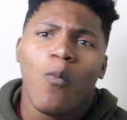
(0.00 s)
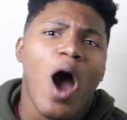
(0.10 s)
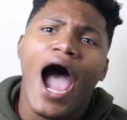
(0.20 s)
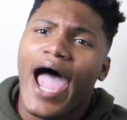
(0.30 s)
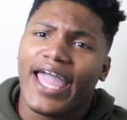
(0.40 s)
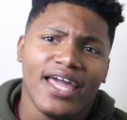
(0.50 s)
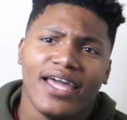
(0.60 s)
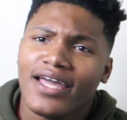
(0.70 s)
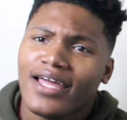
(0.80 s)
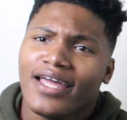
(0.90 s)
Why?
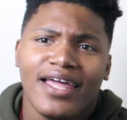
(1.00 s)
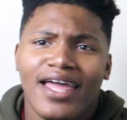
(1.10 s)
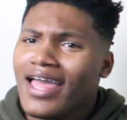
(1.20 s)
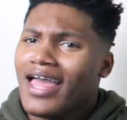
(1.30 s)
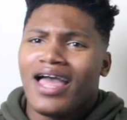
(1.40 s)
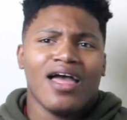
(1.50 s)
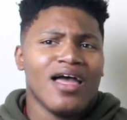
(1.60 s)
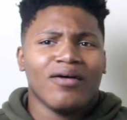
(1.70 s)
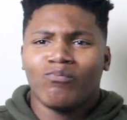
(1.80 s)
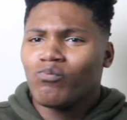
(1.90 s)

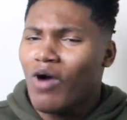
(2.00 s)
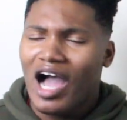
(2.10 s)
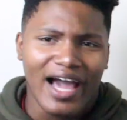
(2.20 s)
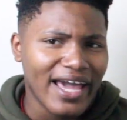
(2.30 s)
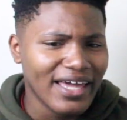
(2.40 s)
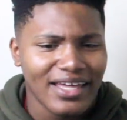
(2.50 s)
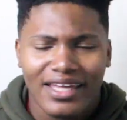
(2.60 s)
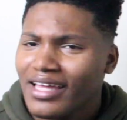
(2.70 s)
Why?